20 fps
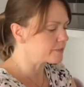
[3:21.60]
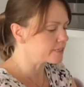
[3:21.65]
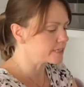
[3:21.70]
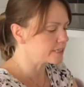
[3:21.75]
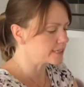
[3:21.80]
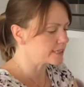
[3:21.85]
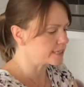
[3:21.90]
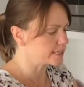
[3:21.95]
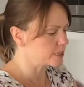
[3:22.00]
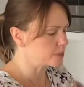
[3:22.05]

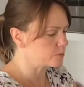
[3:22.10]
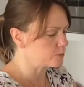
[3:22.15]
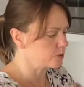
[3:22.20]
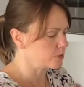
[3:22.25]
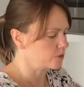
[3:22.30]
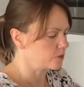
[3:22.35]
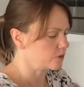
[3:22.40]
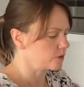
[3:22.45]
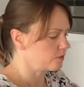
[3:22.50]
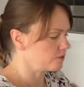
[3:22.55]

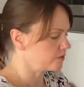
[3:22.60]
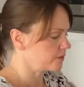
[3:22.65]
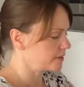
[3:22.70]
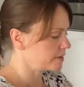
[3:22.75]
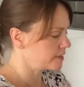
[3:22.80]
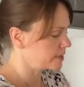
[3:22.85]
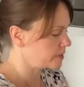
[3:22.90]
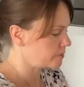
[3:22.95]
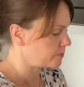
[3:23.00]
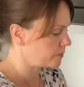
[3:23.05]
teaspoon of this
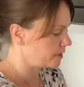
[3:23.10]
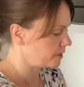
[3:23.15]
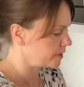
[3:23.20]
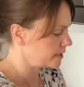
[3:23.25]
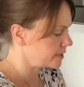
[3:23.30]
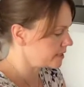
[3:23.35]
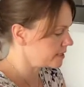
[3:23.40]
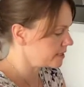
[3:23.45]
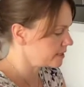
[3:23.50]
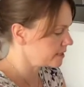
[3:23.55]

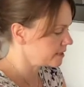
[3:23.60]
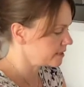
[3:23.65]
spice.